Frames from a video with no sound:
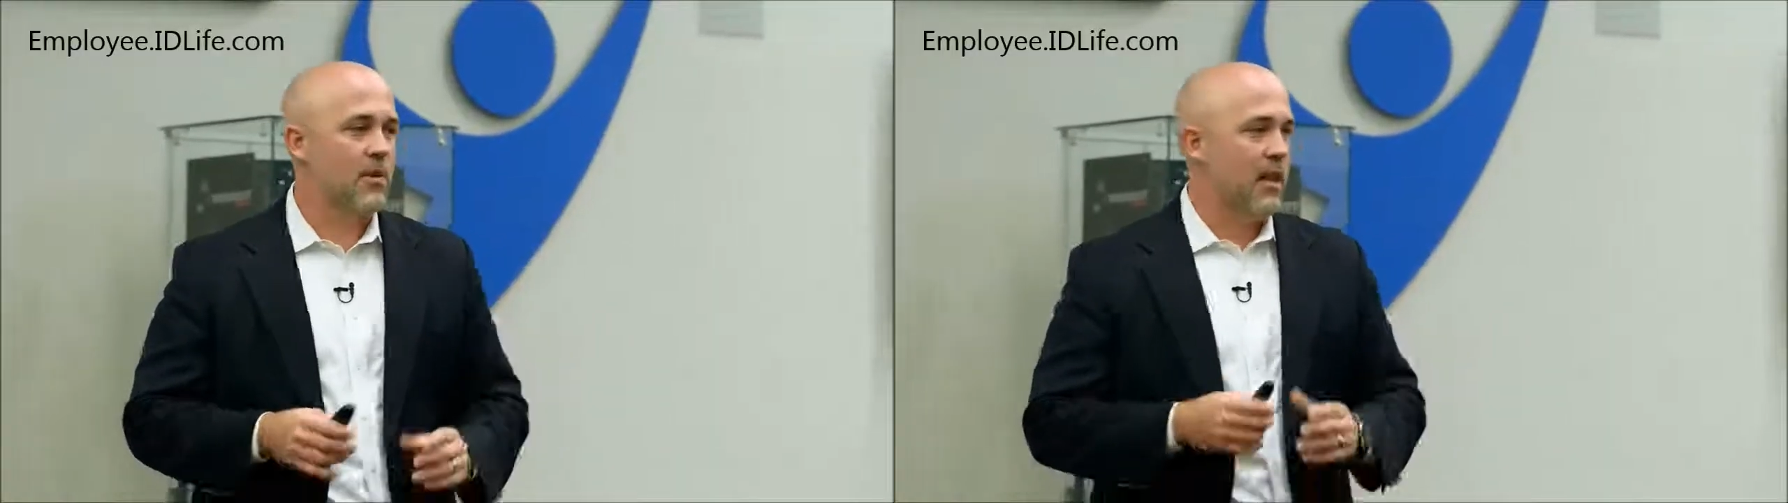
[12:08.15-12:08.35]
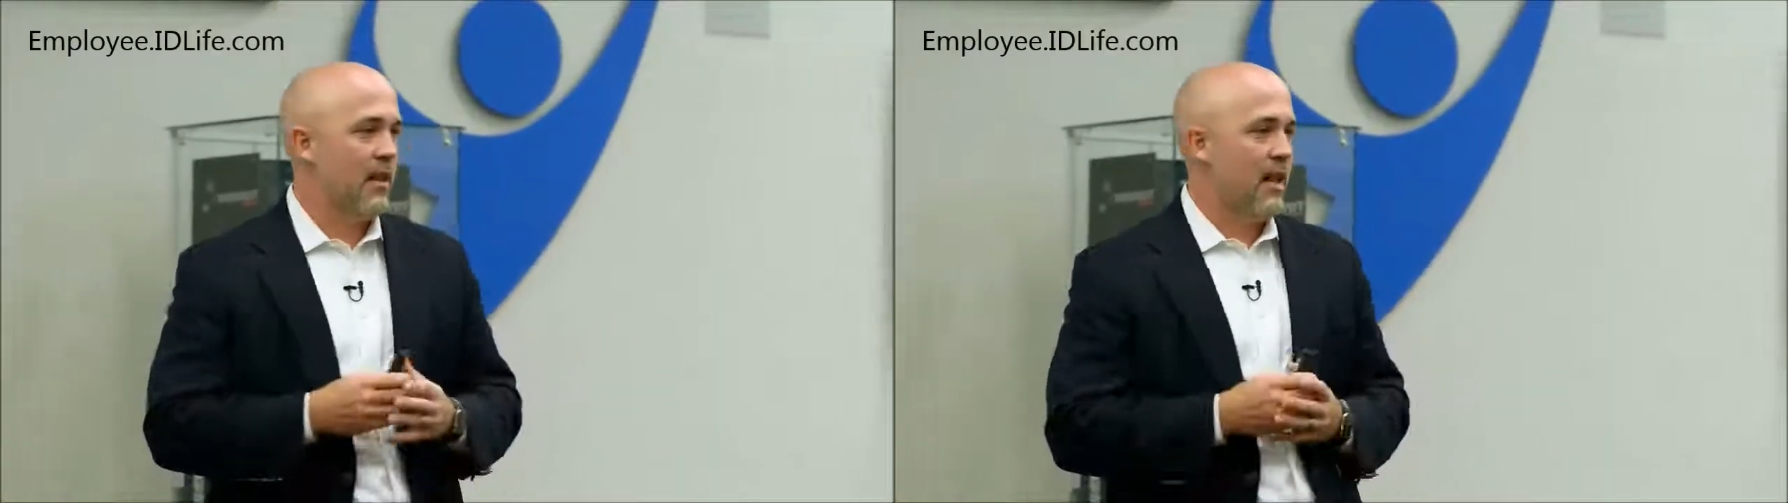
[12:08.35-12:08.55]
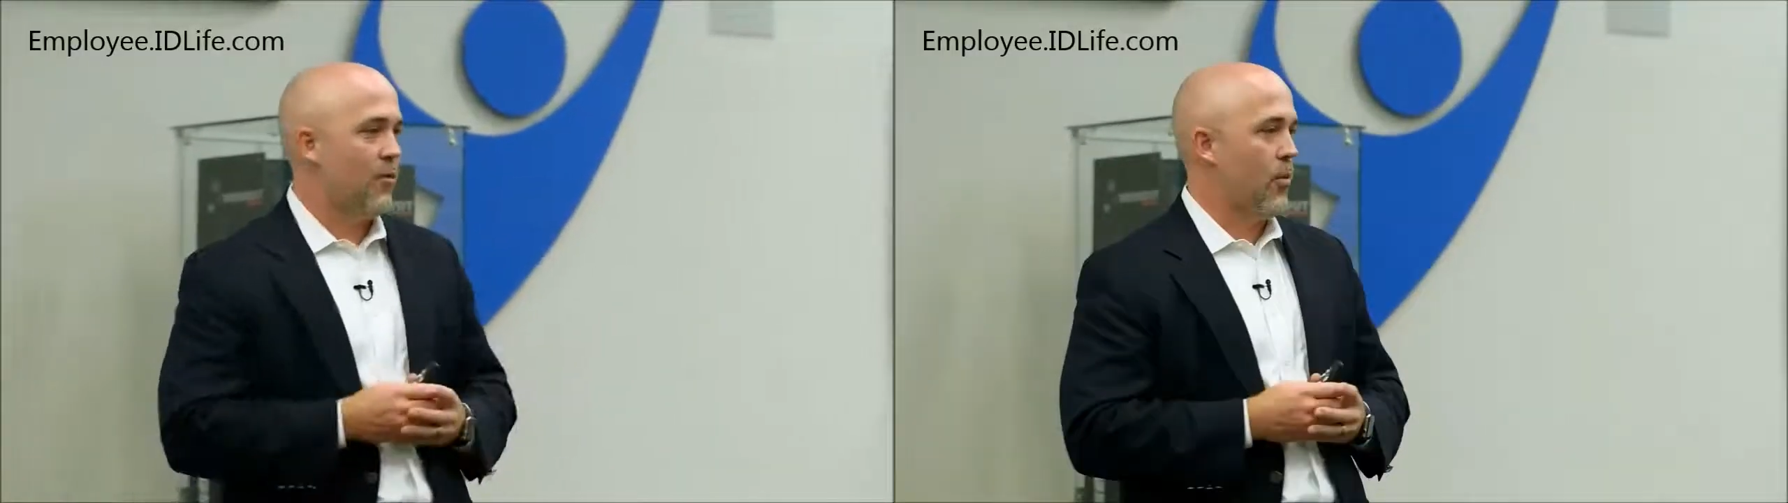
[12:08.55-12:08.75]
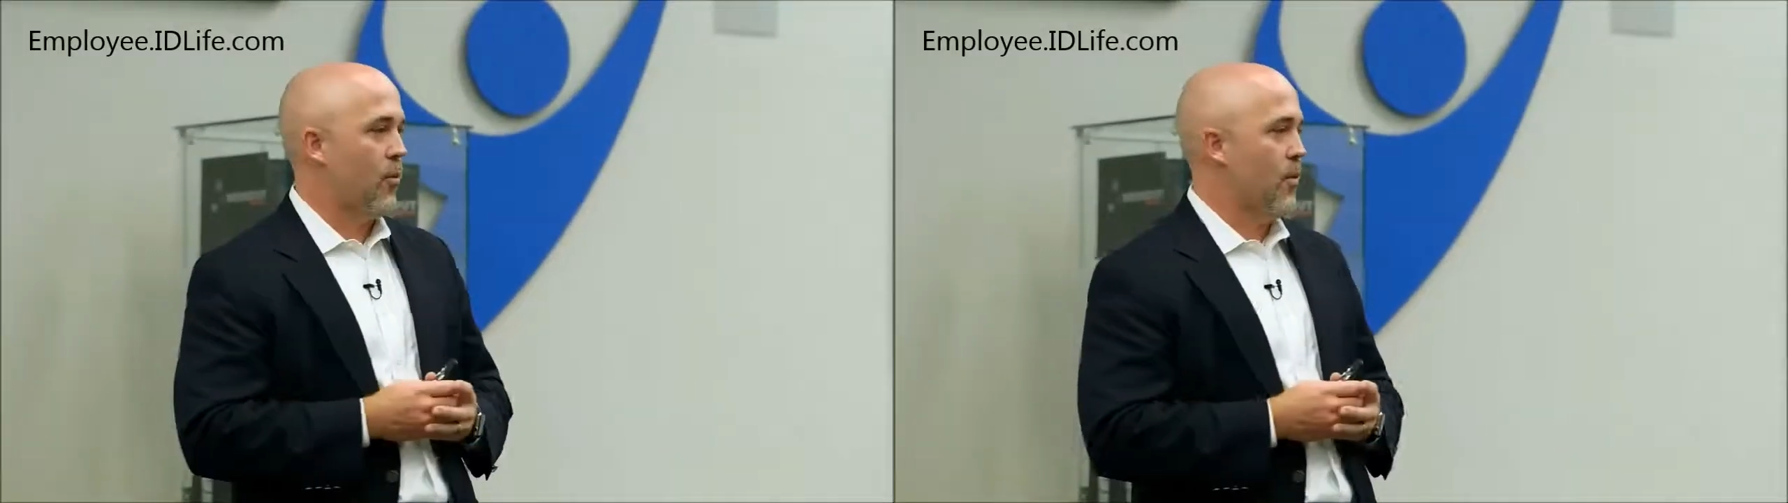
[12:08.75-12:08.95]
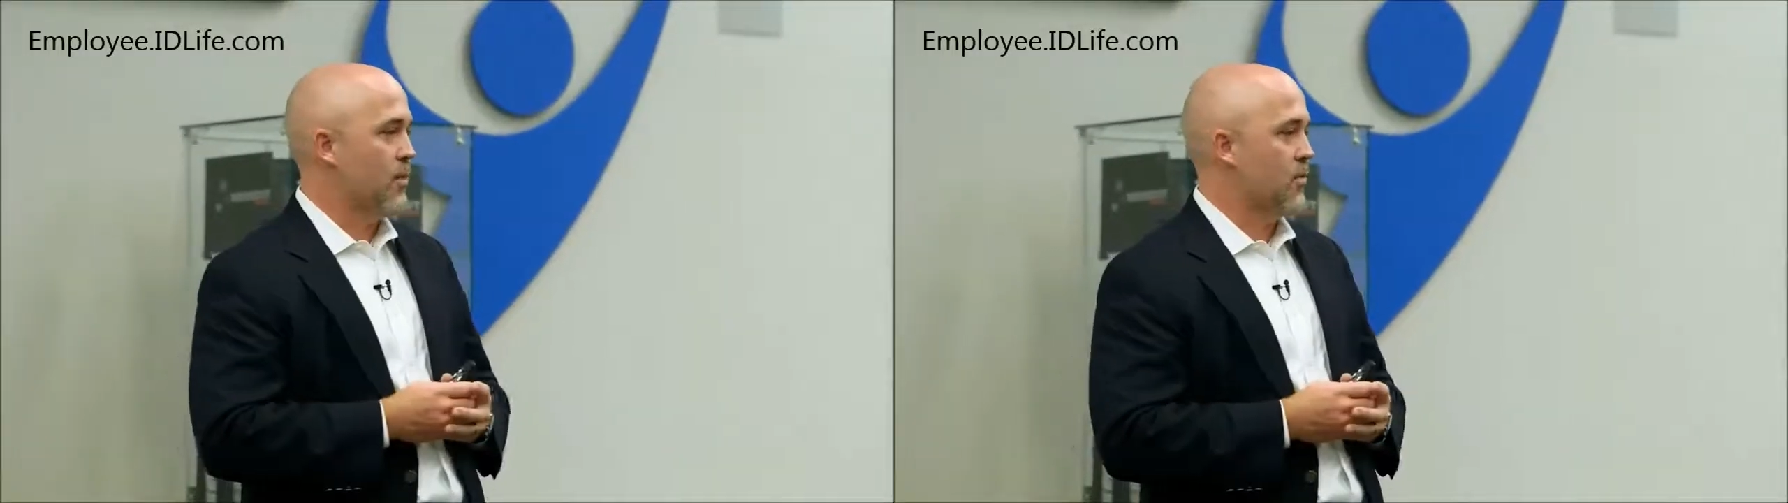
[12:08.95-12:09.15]
what the ID Life
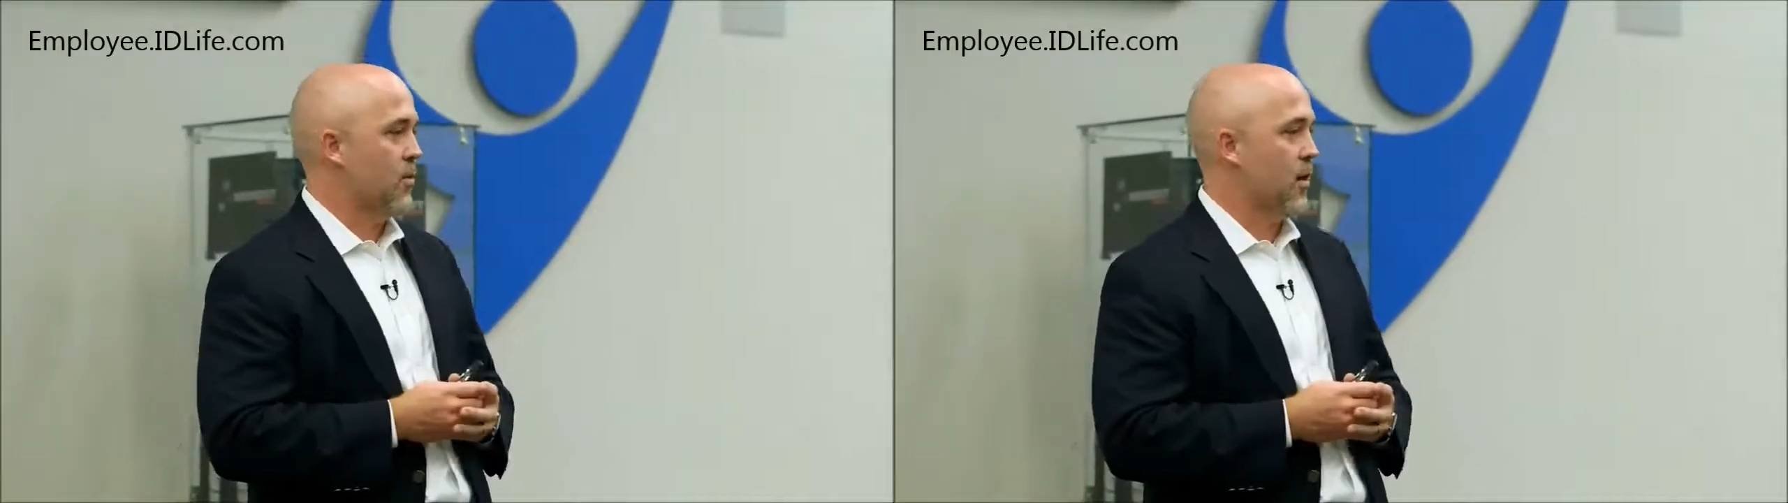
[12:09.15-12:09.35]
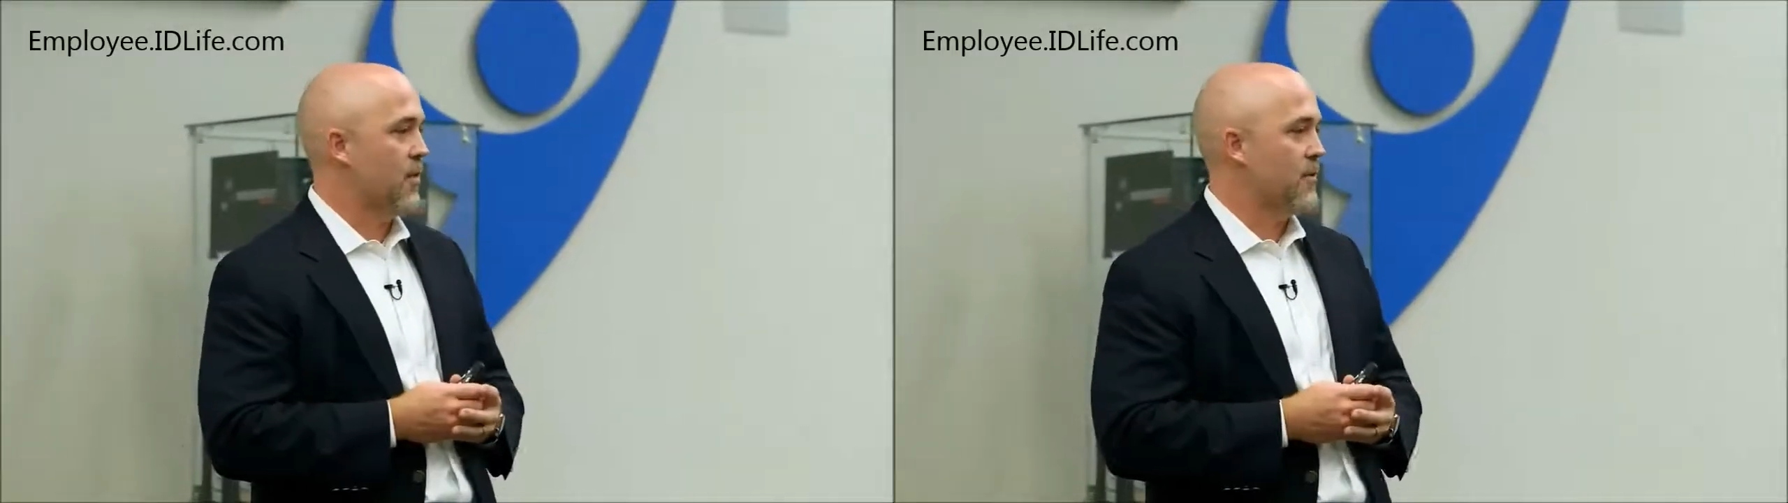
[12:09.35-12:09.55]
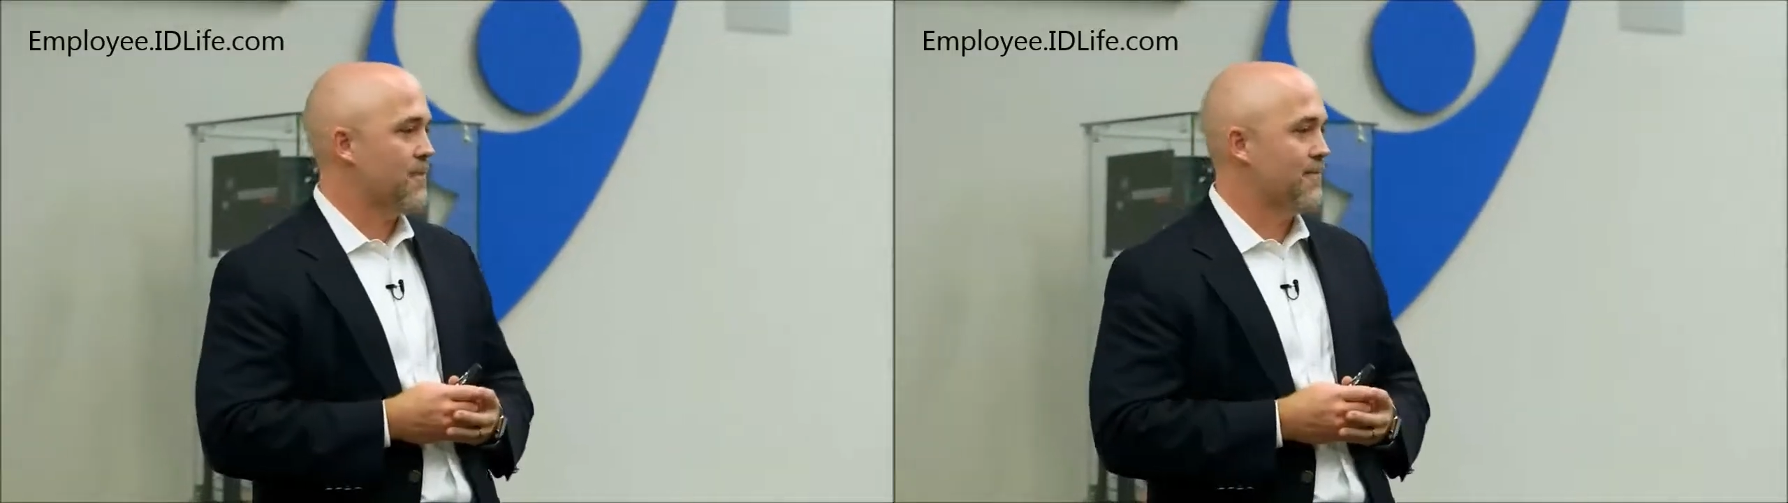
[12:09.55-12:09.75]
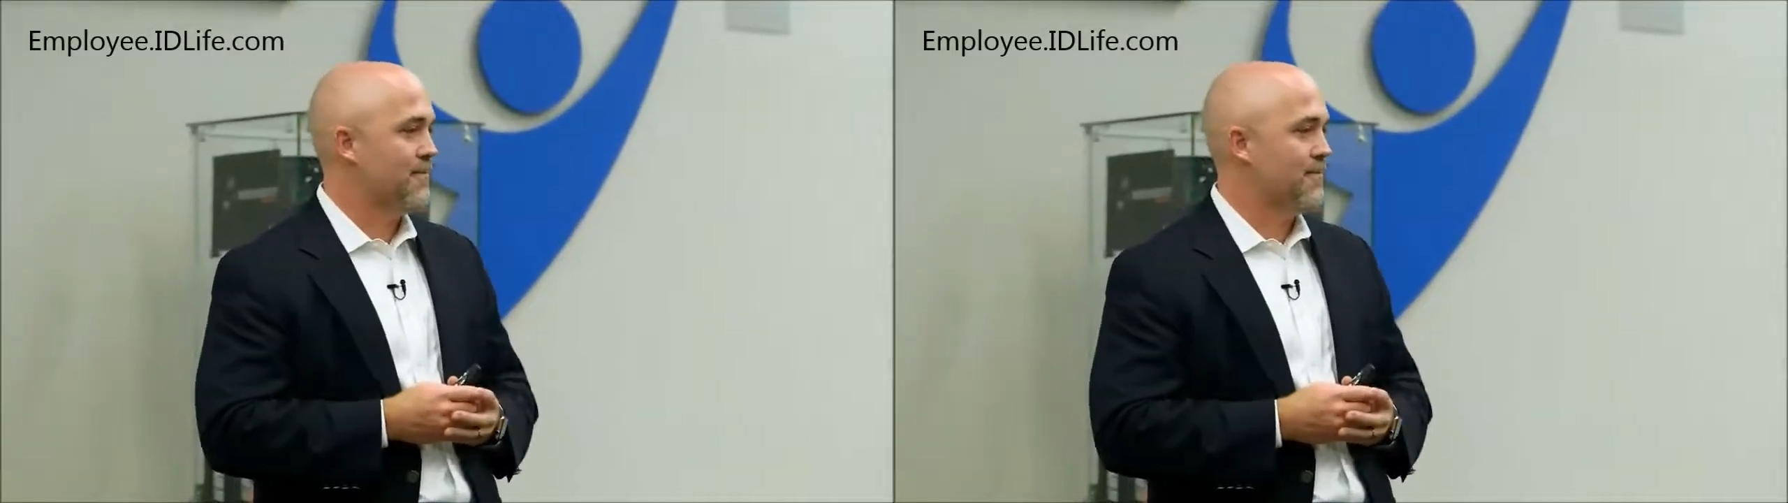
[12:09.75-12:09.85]
Corporate Wellness Program is.